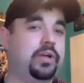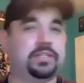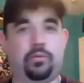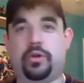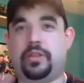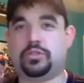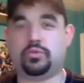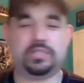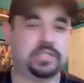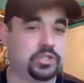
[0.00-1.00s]
what are the
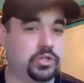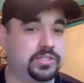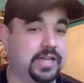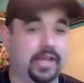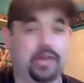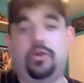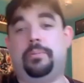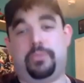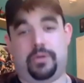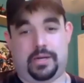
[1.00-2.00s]
twists and turns that I
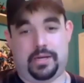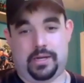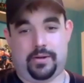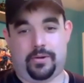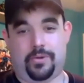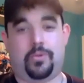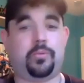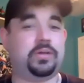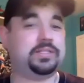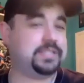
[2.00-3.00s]
could put in here, or
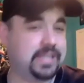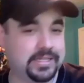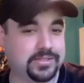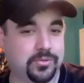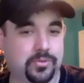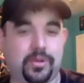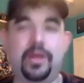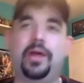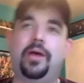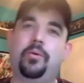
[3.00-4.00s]
what's this, or
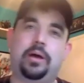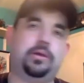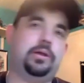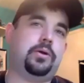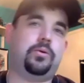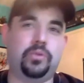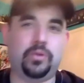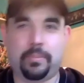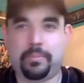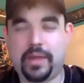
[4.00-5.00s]
what you
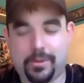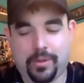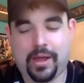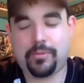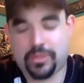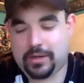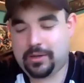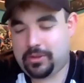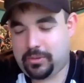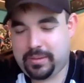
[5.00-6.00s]
can play around with it a
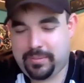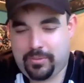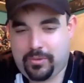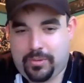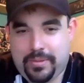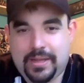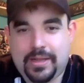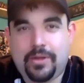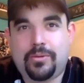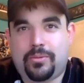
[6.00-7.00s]
little bit more. But
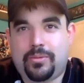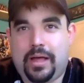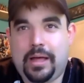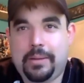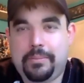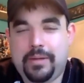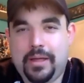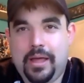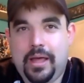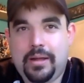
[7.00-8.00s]
no,
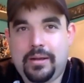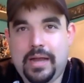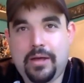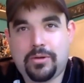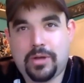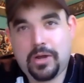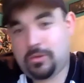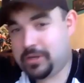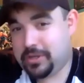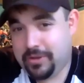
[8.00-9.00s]
now not
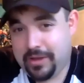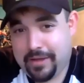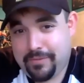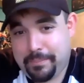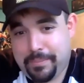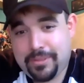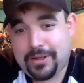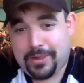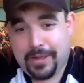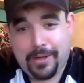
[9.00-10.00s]
only do you have Above the
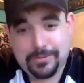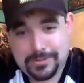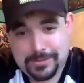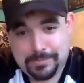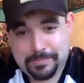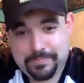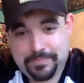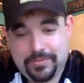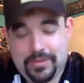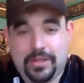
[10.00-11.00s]
Clouds,
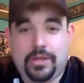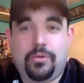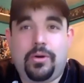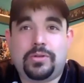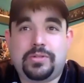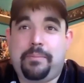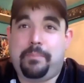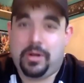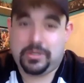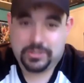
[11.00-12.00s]
you also have
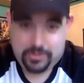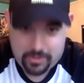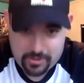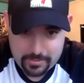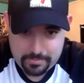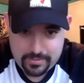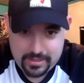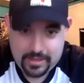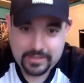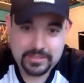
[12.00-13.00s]
Monster Heart.
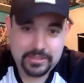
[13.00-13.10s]
Now that's a